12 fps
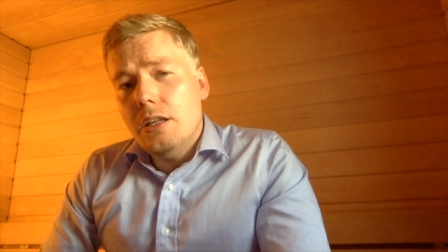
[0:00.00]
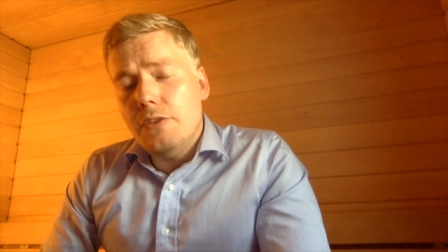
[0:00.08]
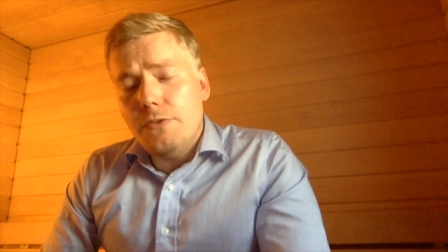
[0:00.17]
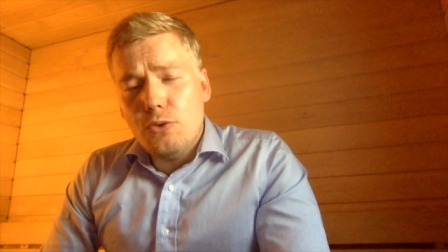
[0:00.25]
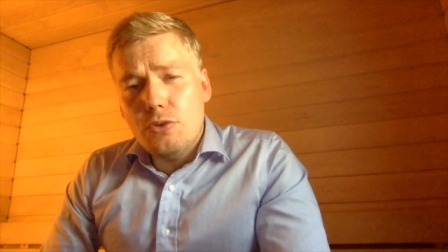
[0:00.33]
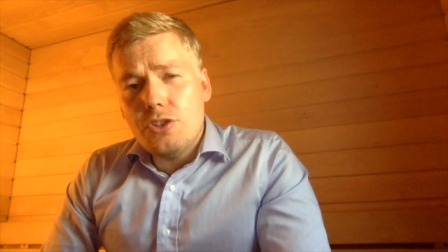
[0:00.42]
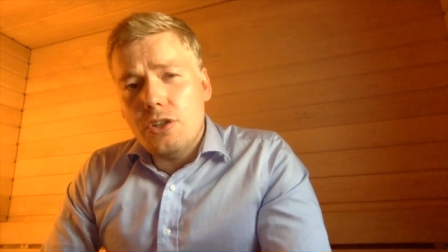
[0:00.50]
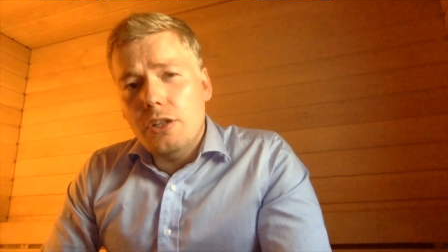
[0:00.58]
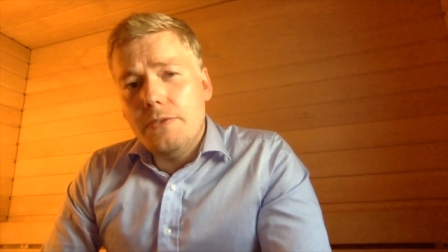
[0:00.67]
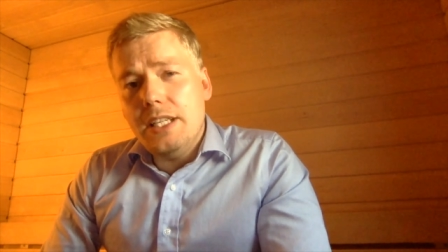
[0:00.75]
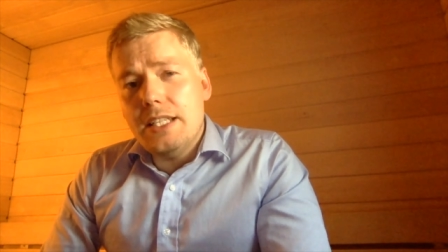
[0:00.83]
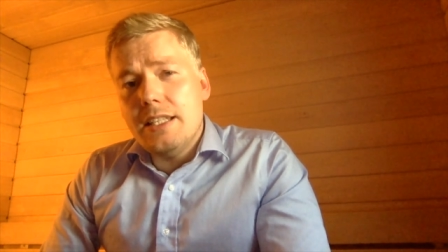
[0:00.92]
And of course,
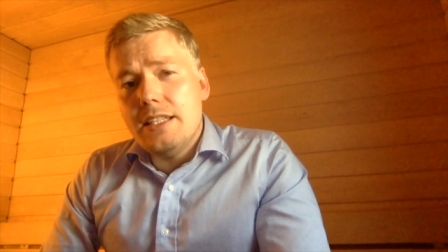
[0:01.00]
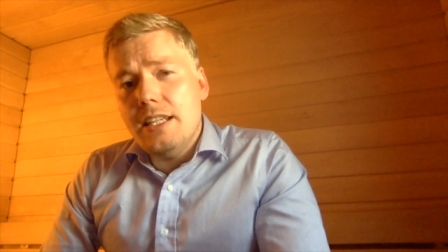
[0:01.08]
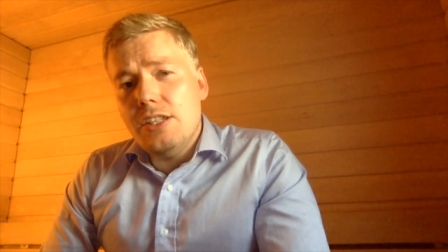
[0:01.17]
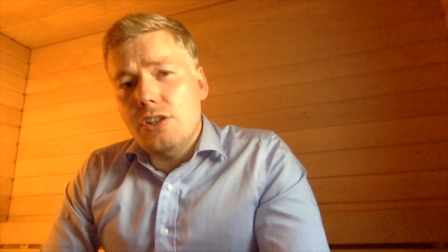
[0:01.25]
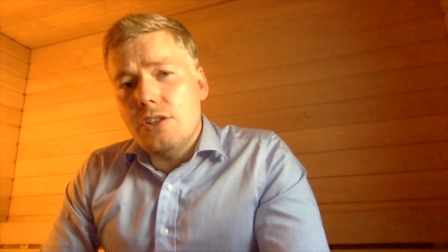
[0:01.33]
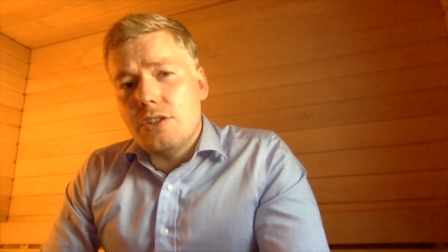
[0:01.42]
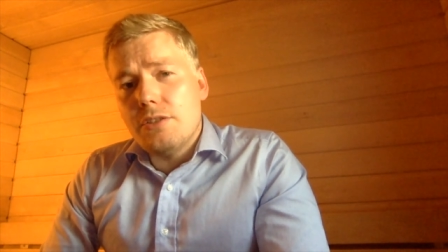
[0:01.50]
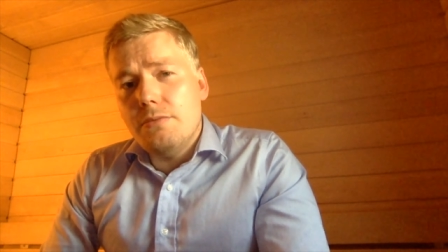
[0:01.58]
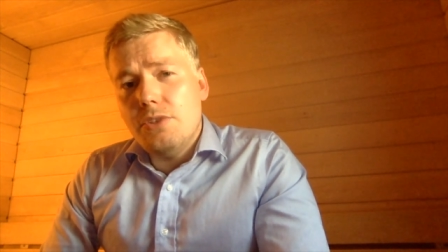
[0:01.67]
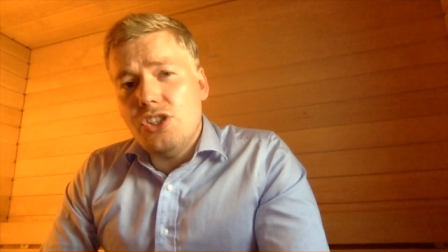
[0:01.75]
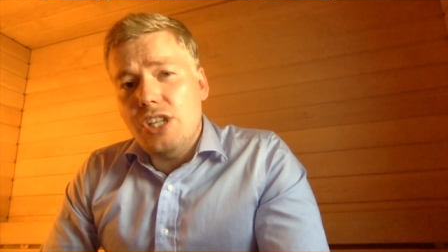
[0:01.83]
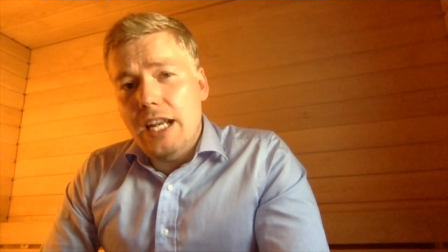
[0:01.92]
all of these decisions
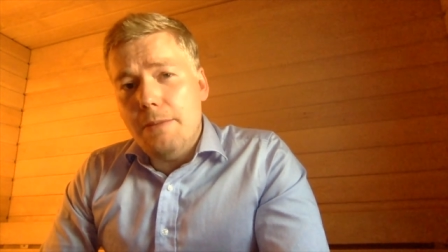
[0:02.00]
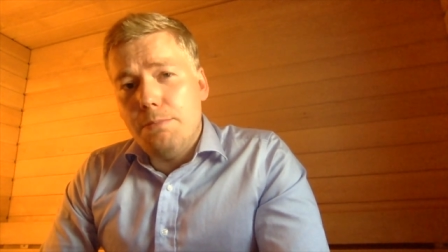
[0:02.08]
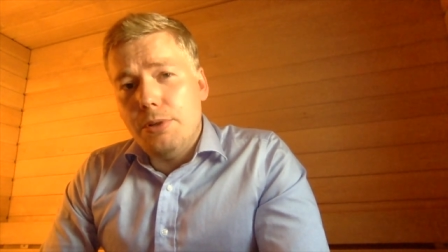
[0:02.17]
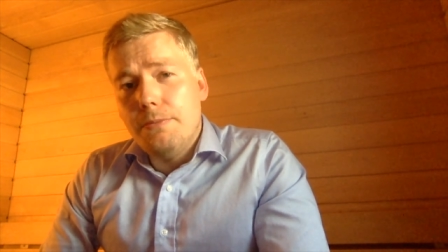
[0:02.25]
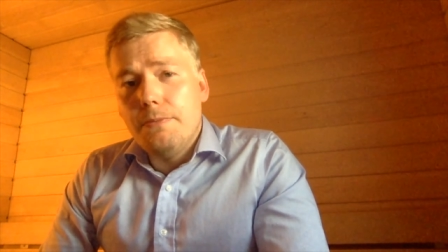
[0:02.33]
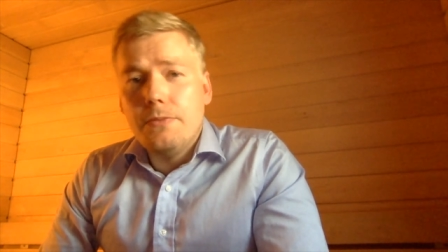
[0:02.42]
shape